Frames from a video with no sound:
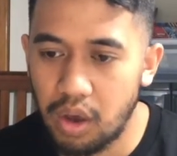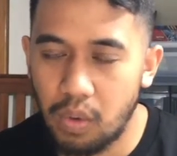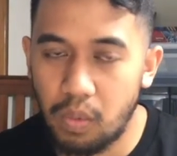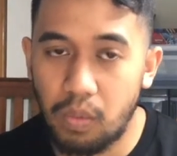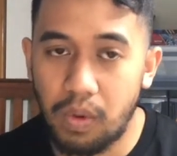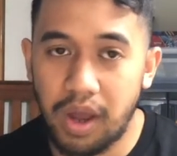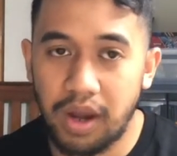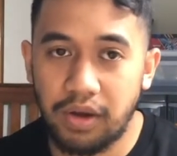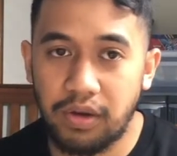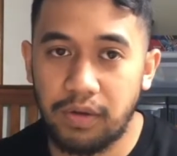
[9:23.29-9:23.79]

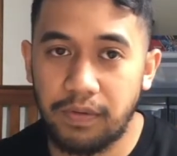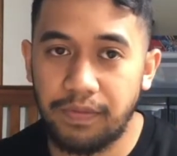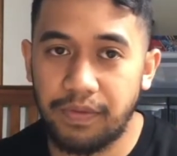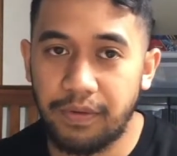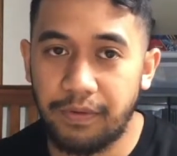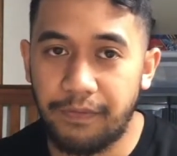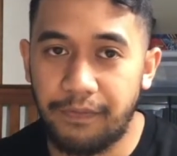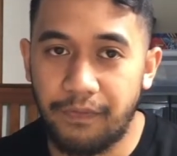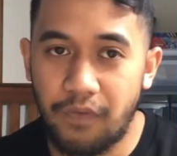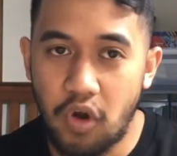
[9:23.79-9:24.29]
one of
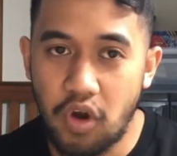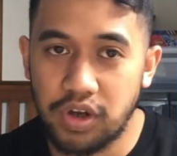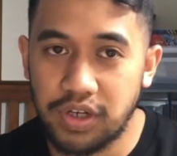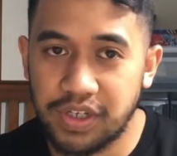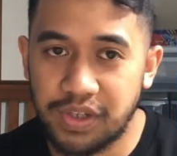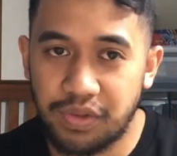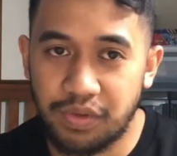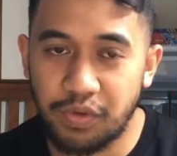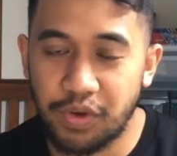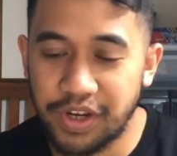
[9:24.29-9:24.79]
the
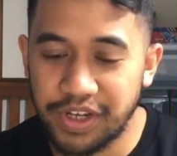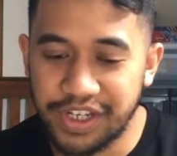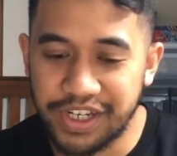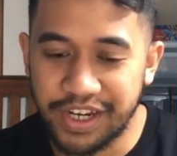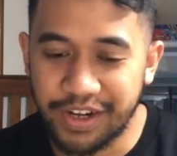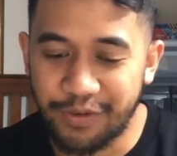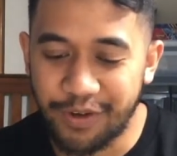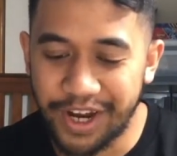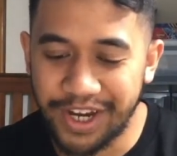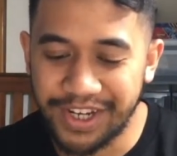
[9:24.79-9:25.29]
first three
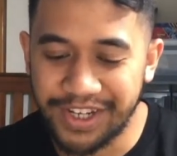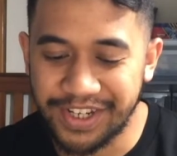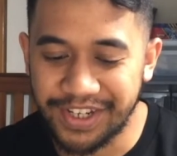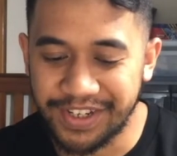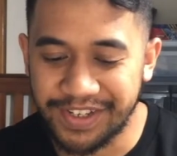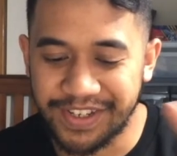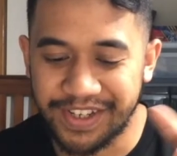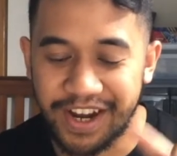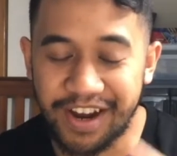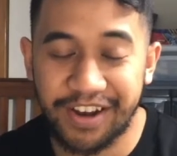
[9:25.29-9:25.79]

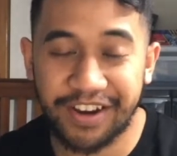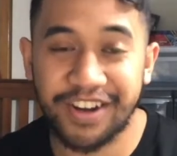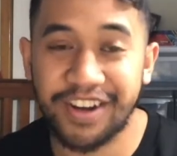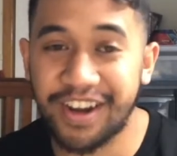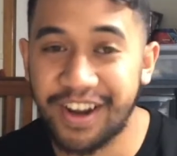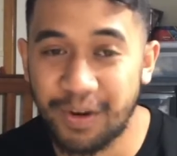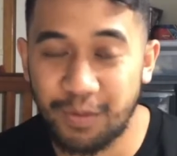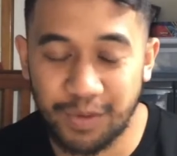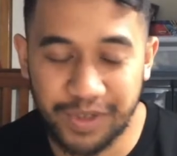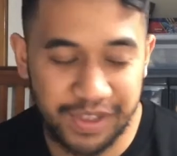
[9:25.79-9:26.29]
generations,
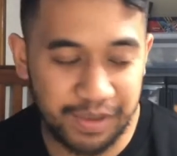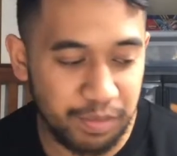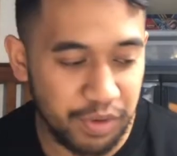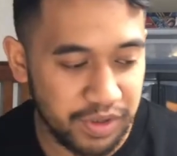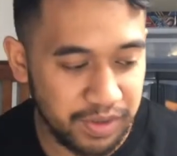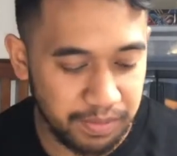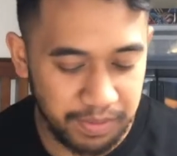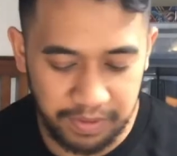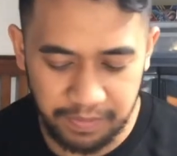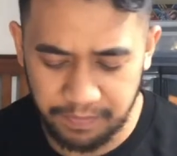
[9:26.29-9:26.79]
Arcanine was
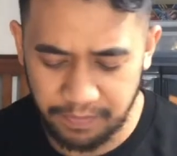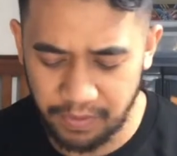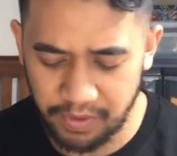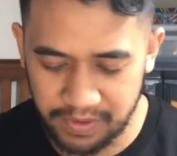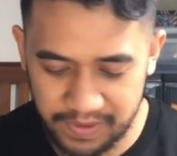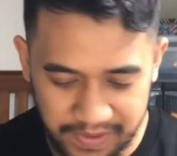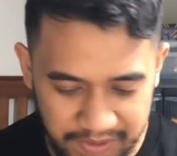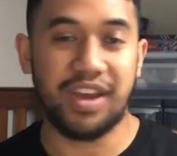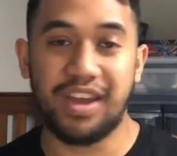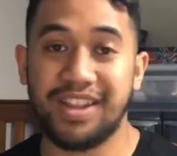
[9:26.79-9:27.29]
supposed to be the
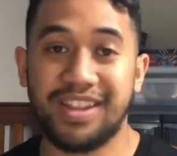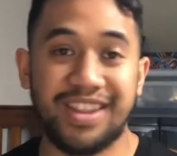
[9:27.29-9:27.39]
first.